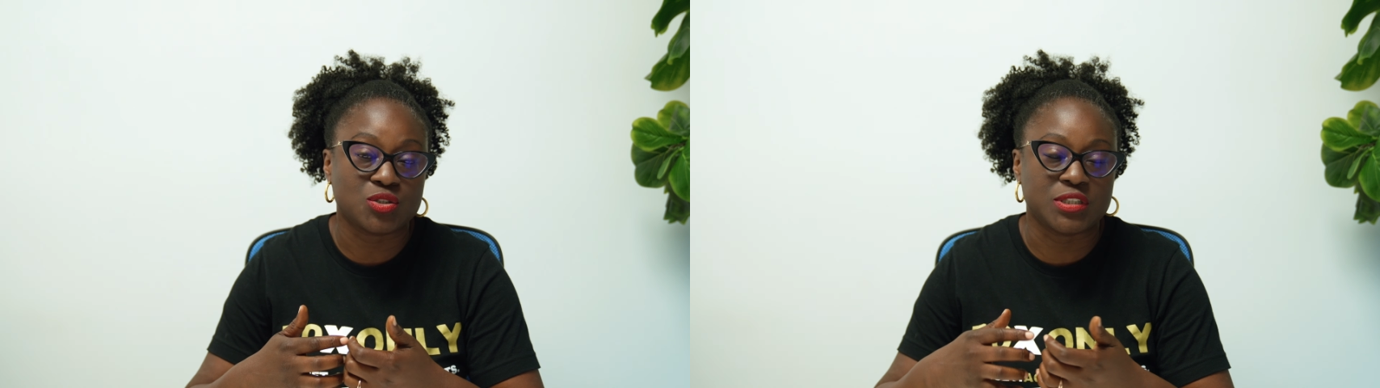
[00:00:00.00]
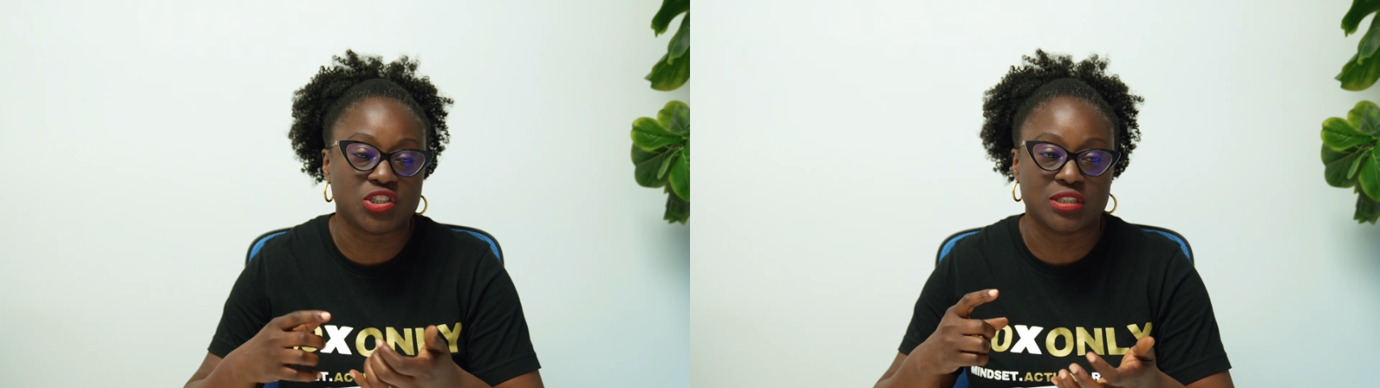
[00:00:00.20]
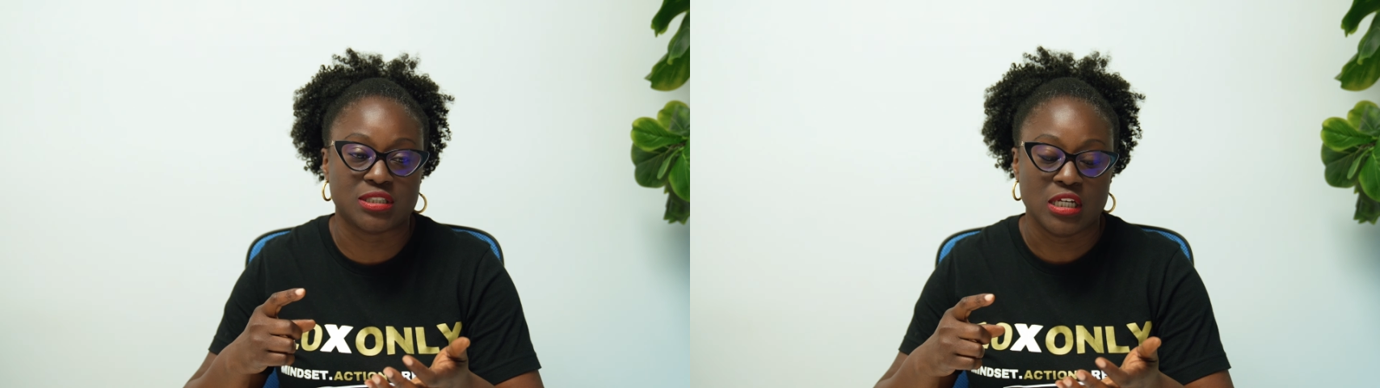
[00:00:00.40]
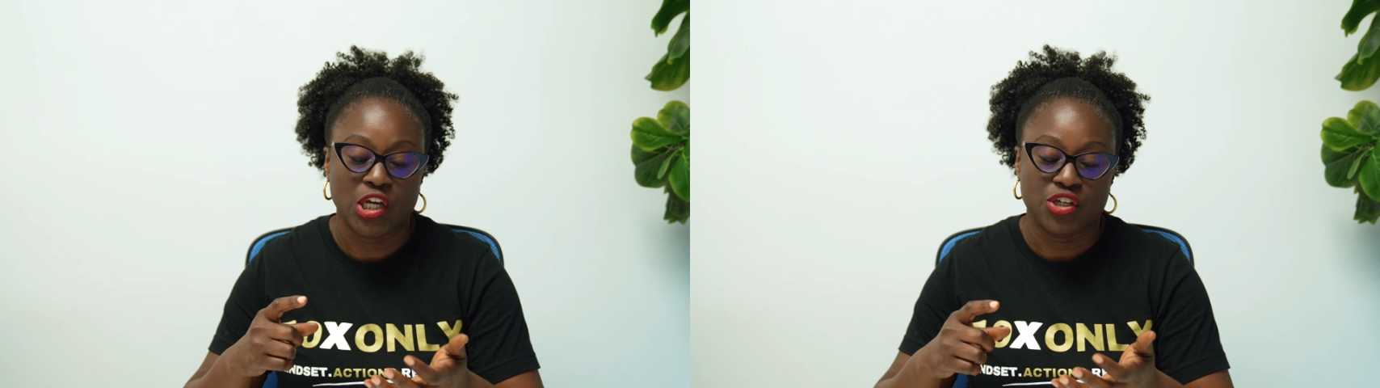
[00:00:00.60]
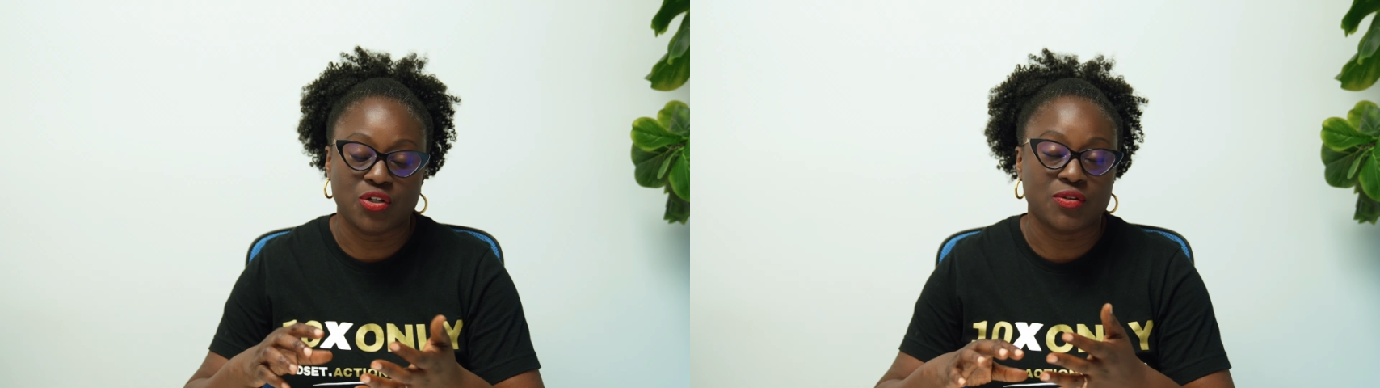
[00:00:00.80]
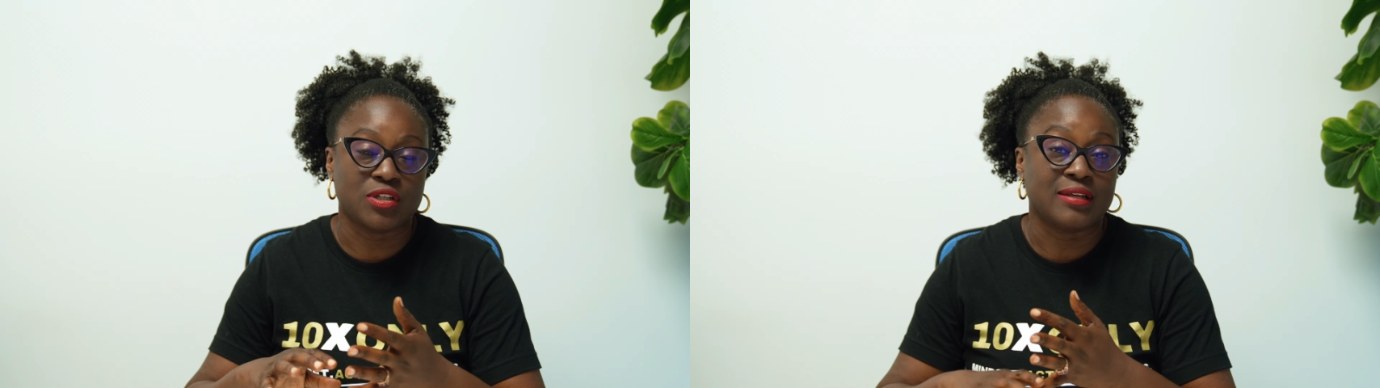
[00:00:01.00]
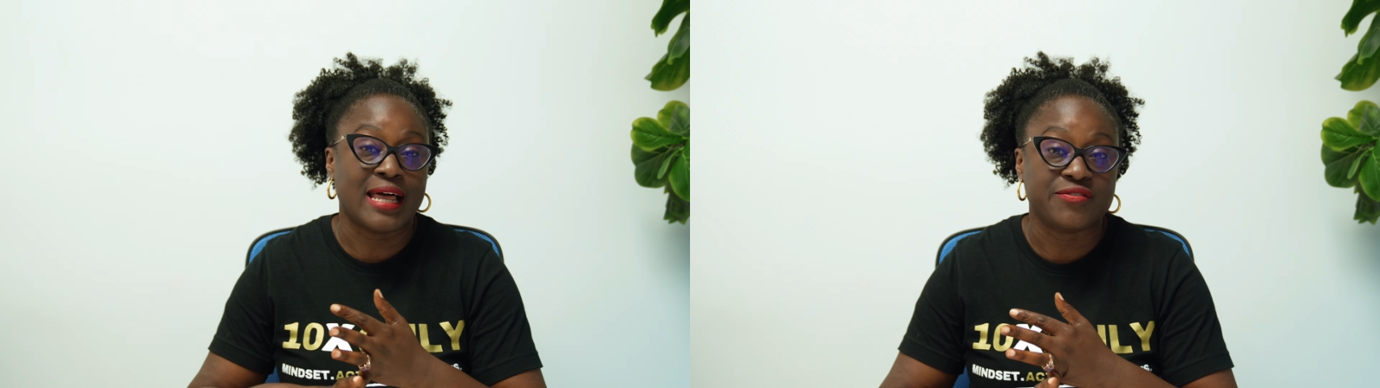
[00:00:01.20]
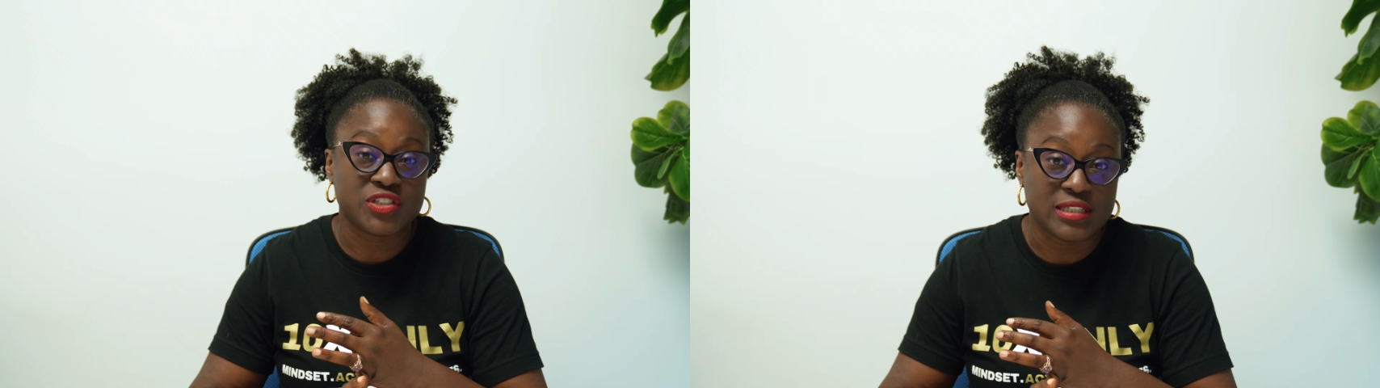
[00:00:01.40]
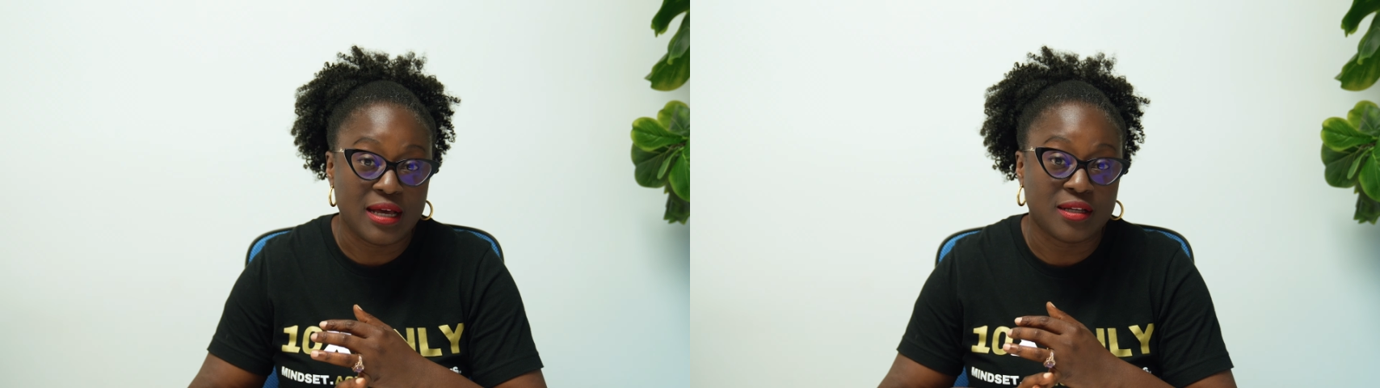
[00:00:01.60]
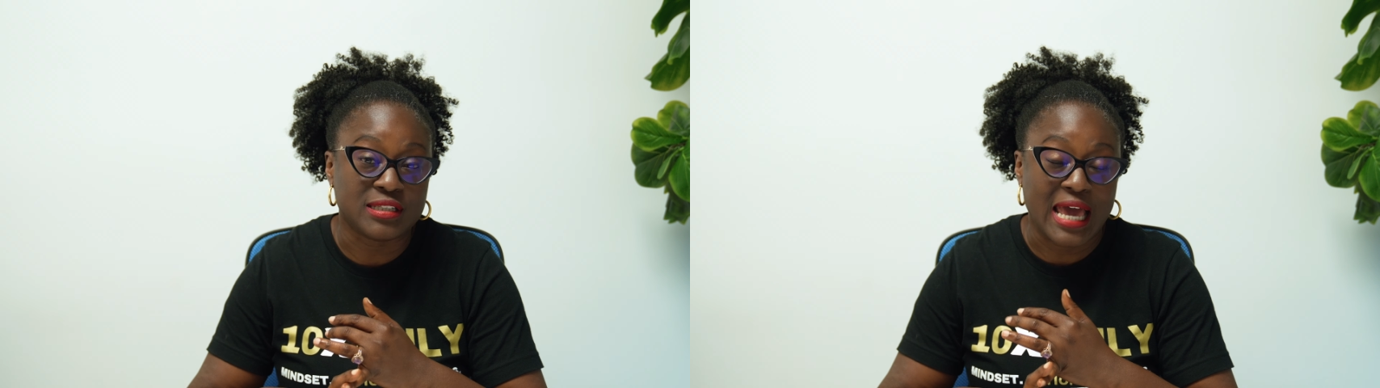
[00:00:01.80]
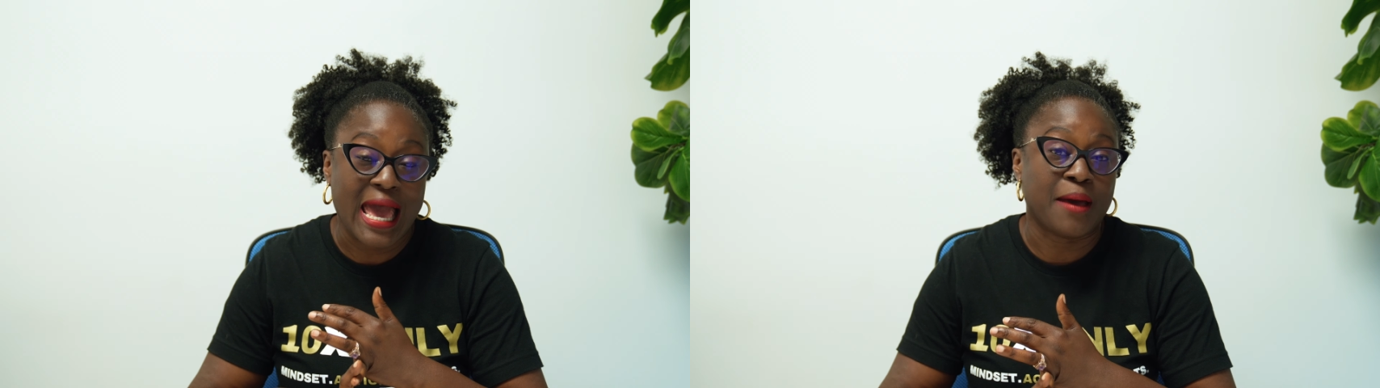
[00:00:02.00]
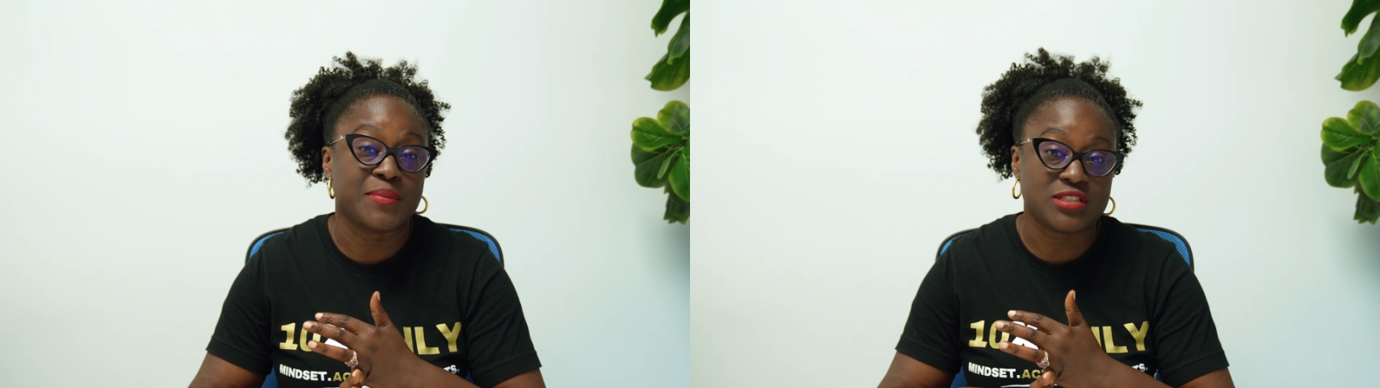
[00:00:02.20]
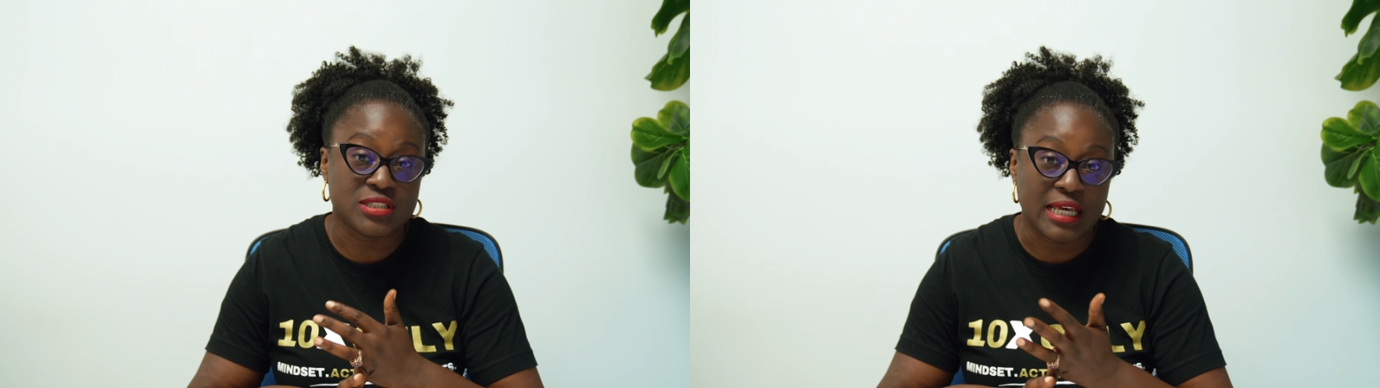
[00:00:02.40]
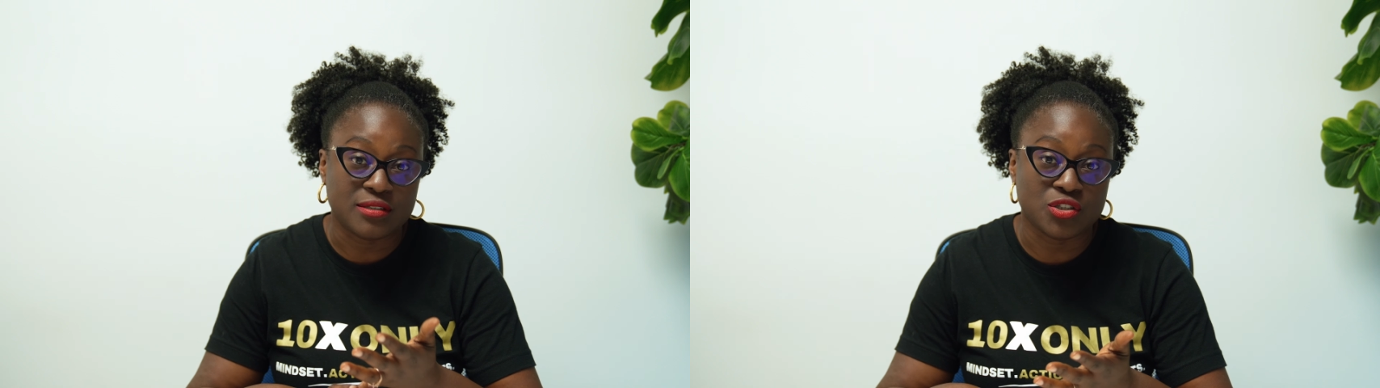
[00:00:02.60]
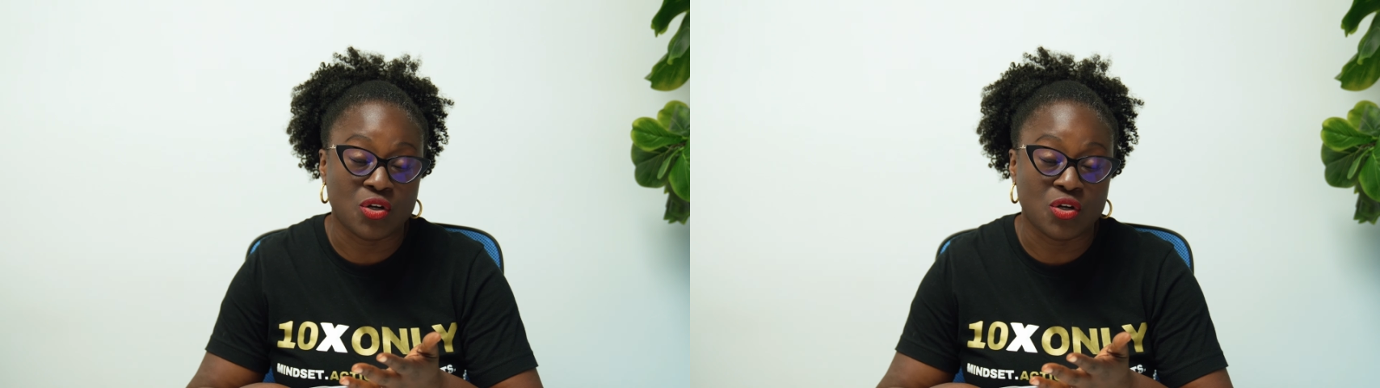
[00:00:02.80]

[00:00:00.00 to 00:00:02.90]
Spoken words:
which is the lifestyle, the habits that